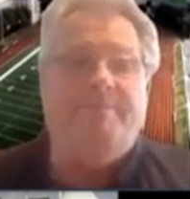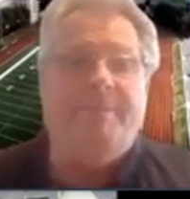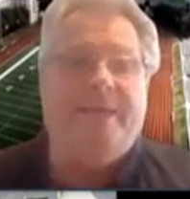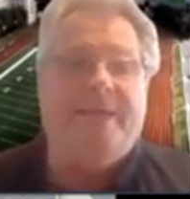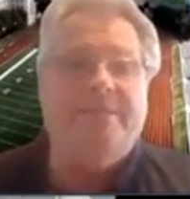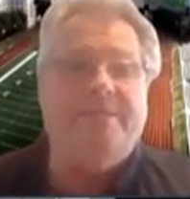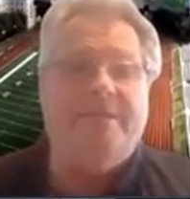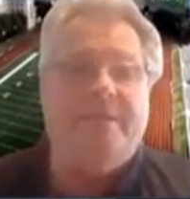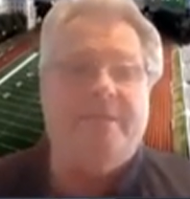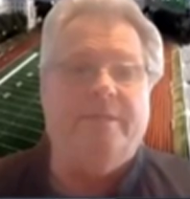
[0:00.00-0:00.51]

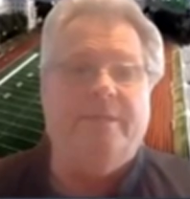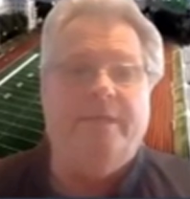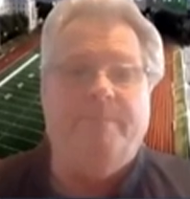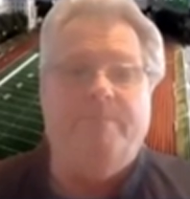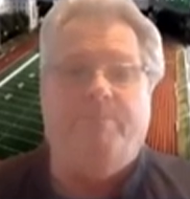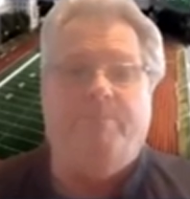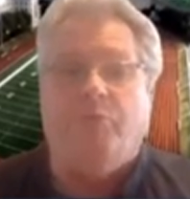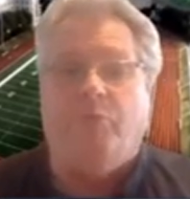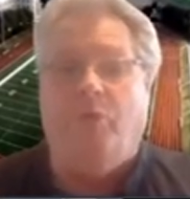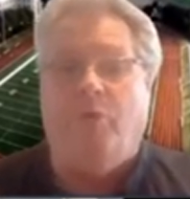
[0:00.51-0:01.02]
basically
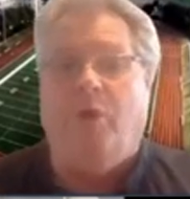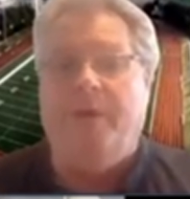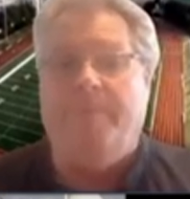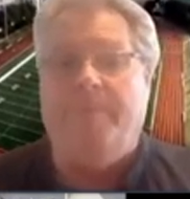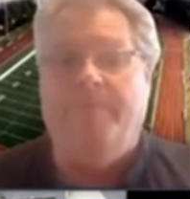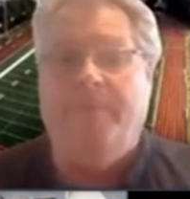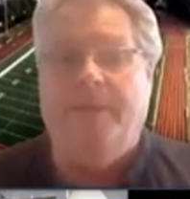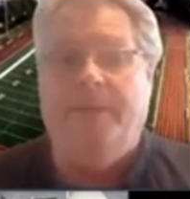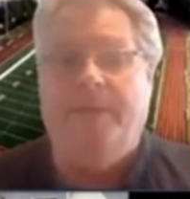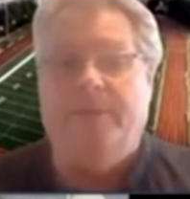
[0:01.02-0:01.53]

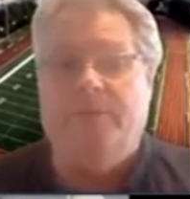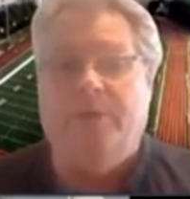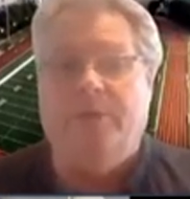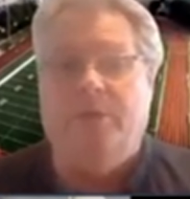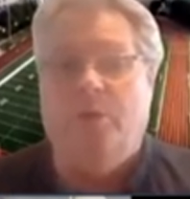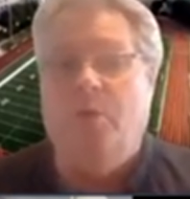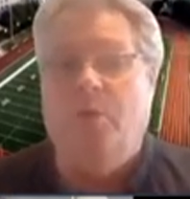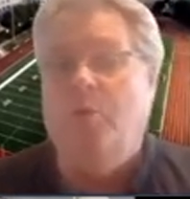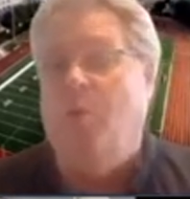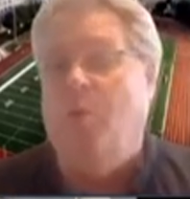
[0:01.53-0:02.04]
brought me
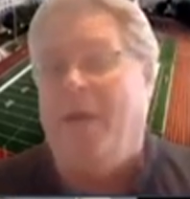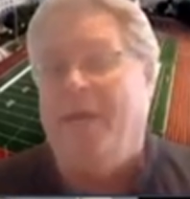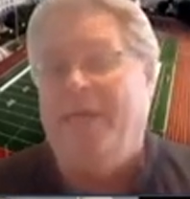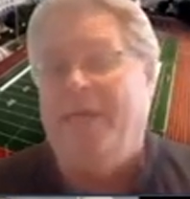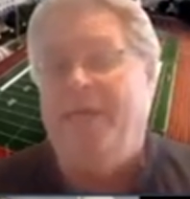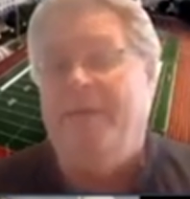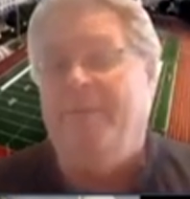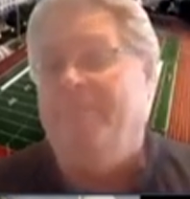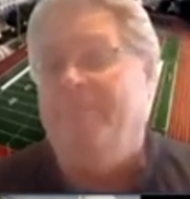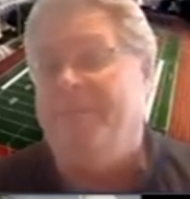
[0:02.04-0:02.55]
to who I
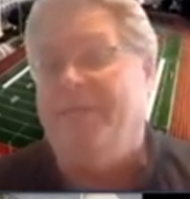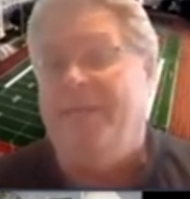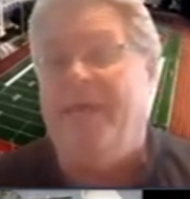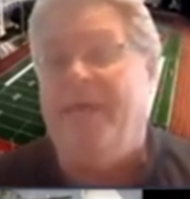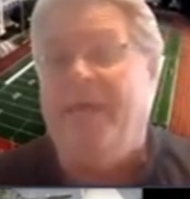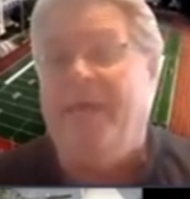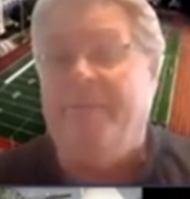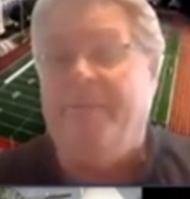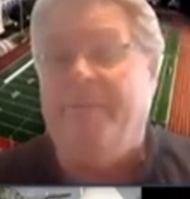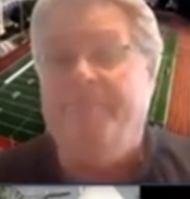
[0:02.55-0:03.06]
am
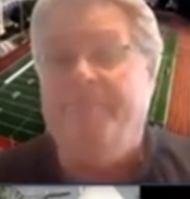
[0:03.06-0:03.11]
today.